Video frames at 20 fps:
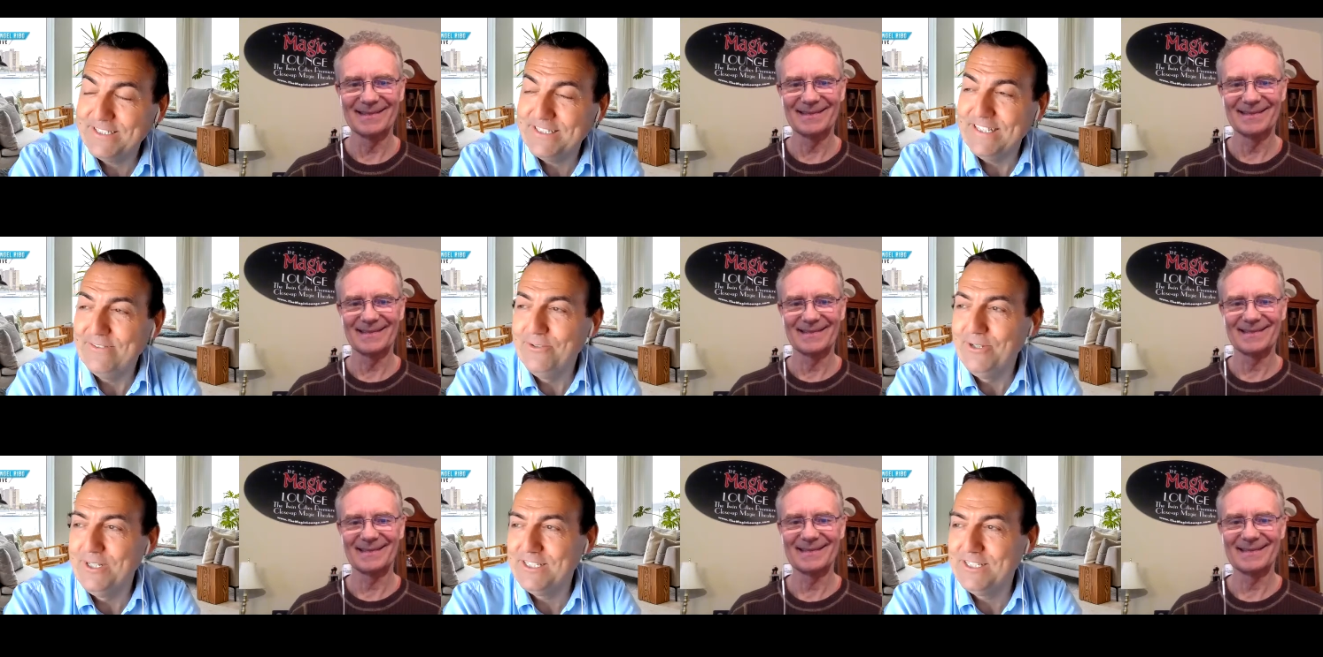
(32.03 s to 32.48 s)
Speaker 1: thing
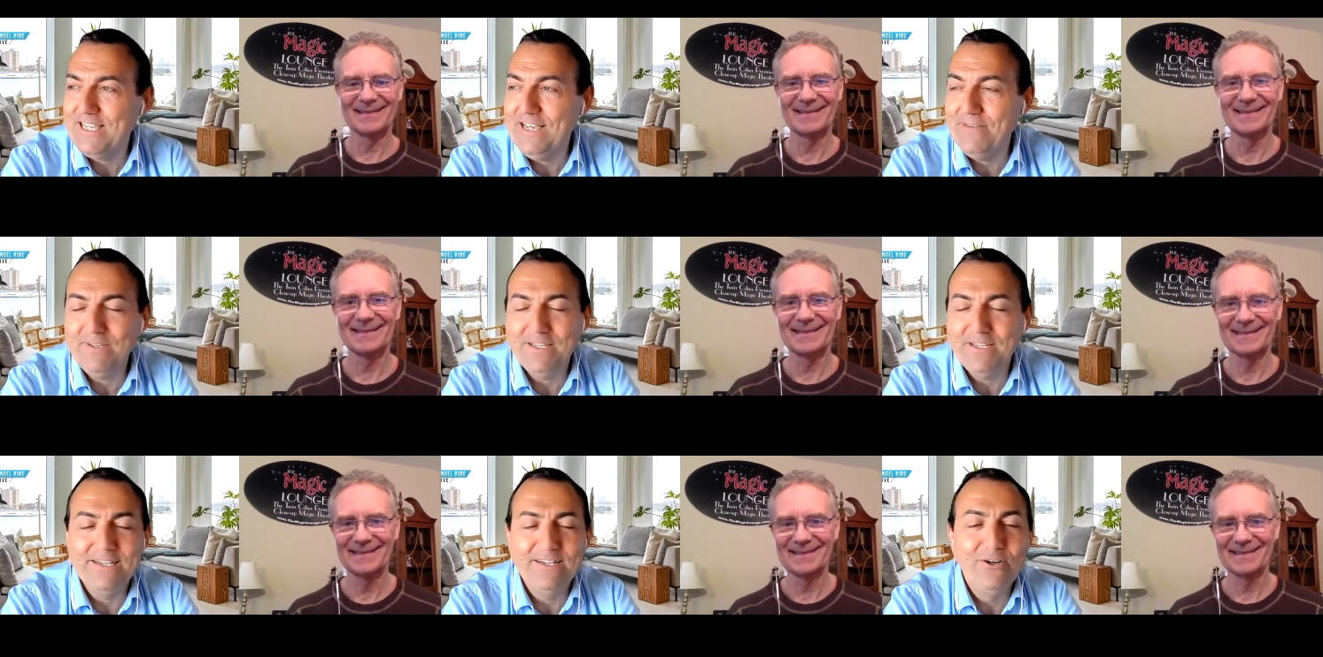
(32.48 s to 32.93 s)
was
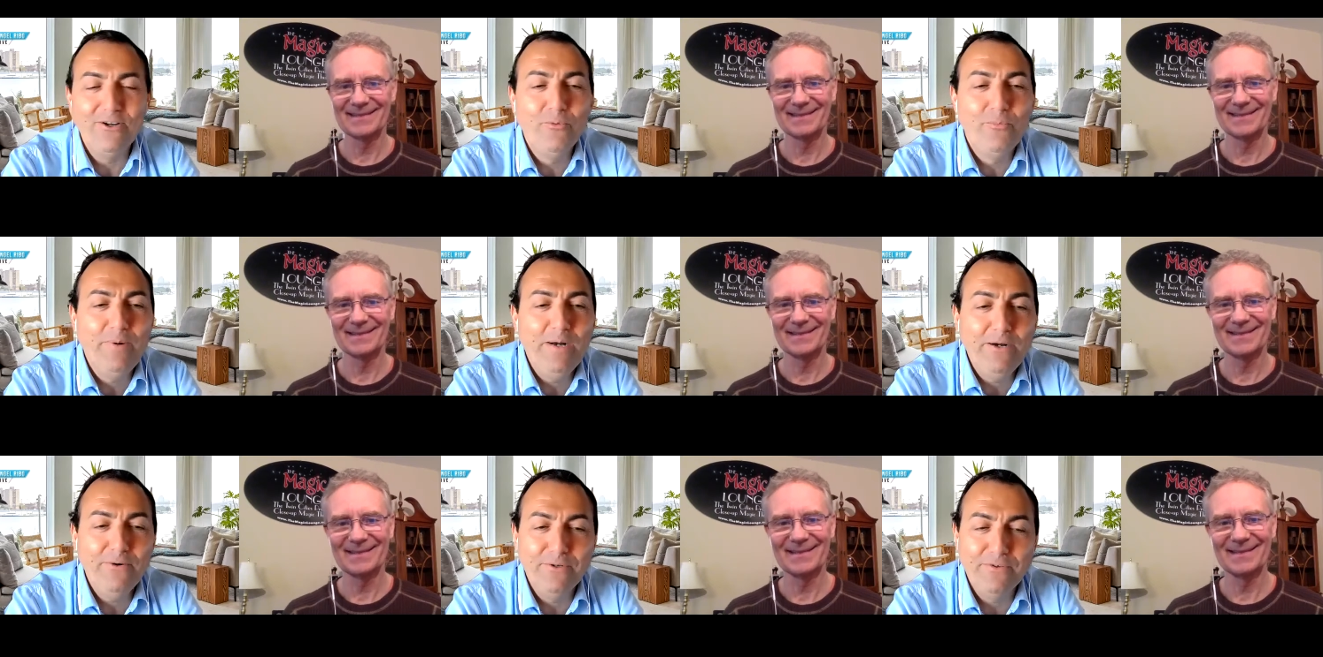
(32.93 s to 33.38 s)
having no
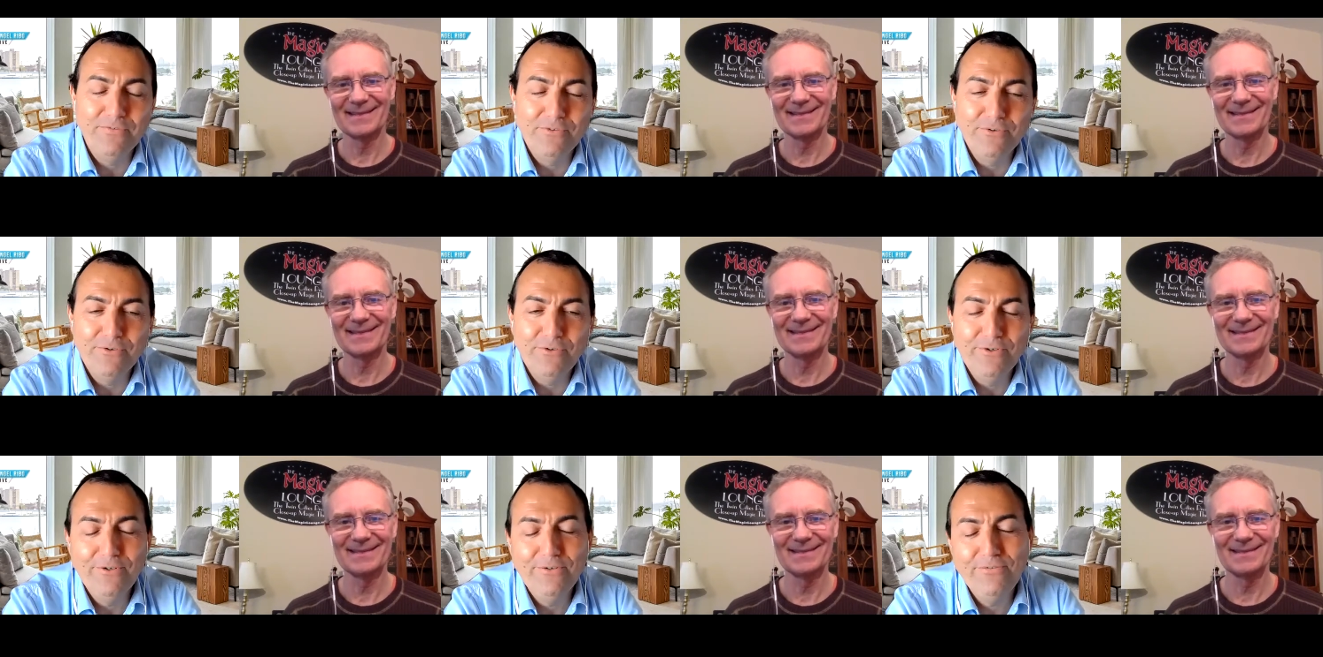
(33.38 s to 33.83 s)
power
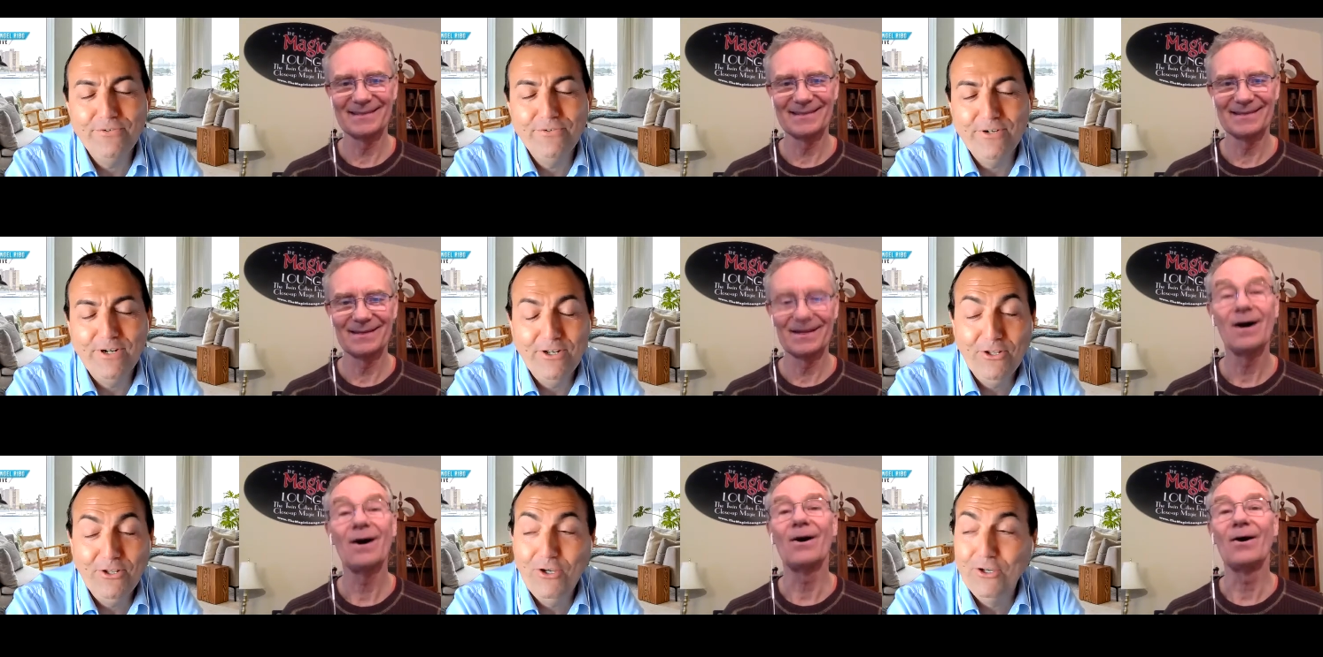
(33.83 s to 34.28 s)
for for a
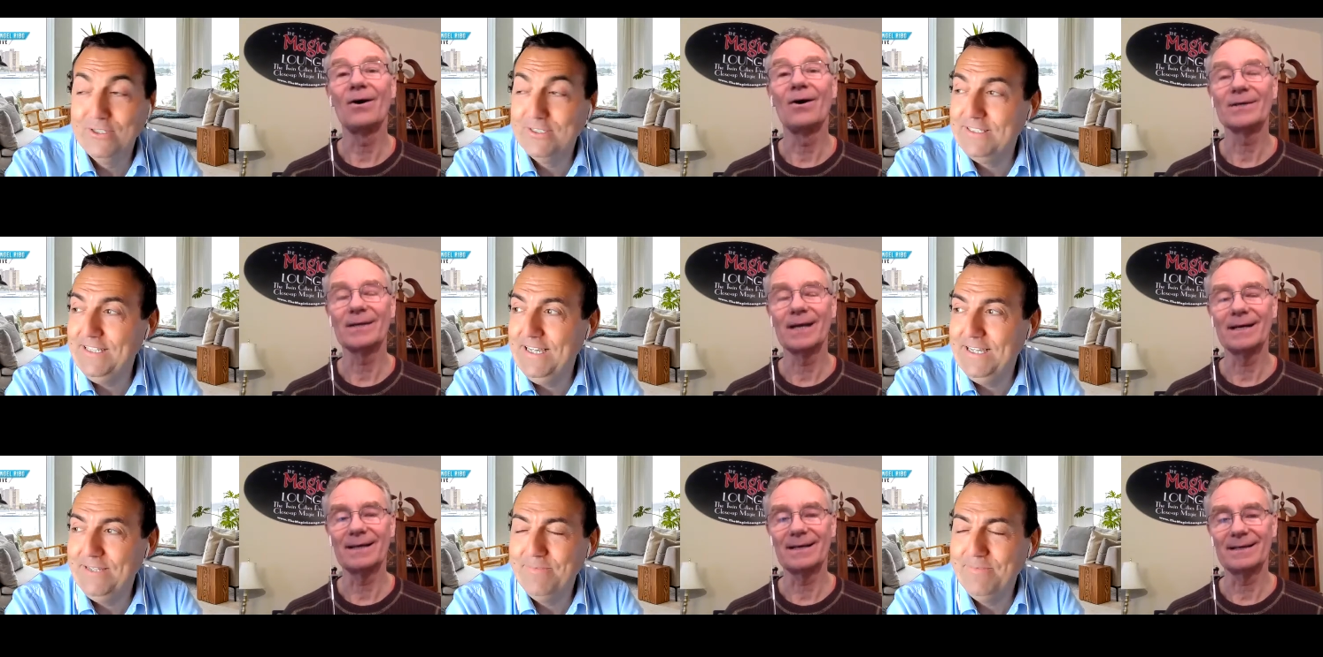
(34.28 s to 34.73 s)
long oh,
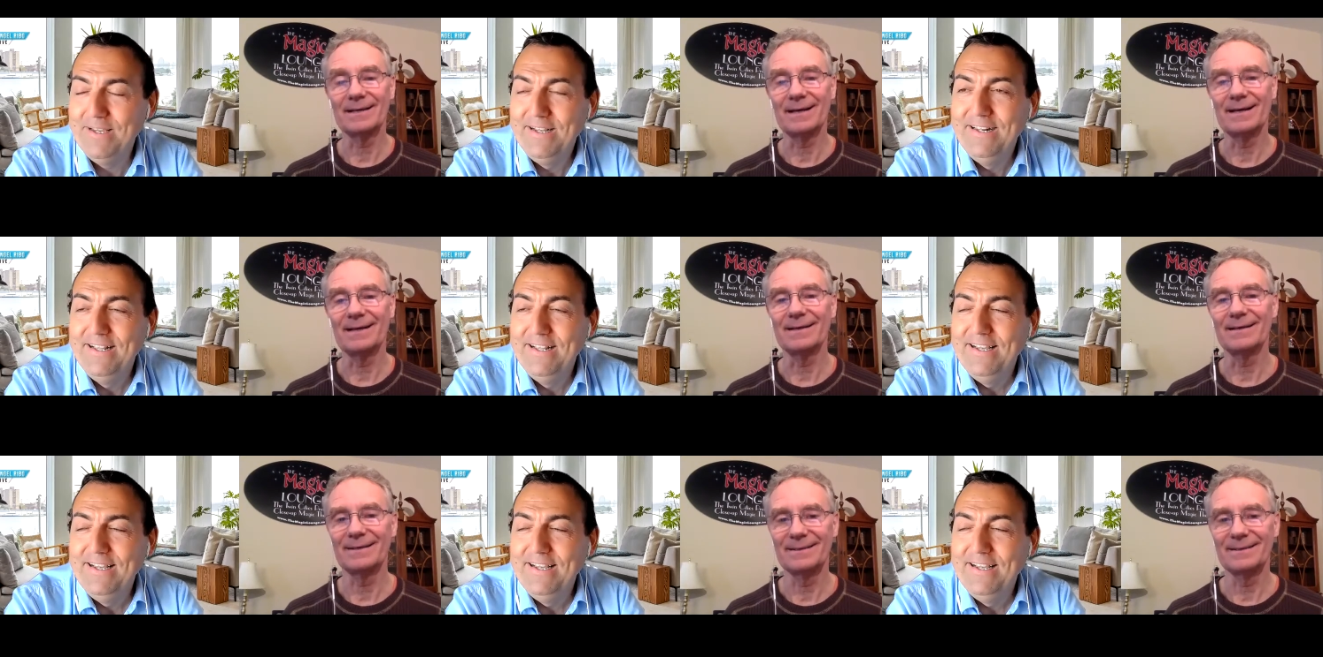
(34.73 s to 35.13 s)
time. Yeah, yeah.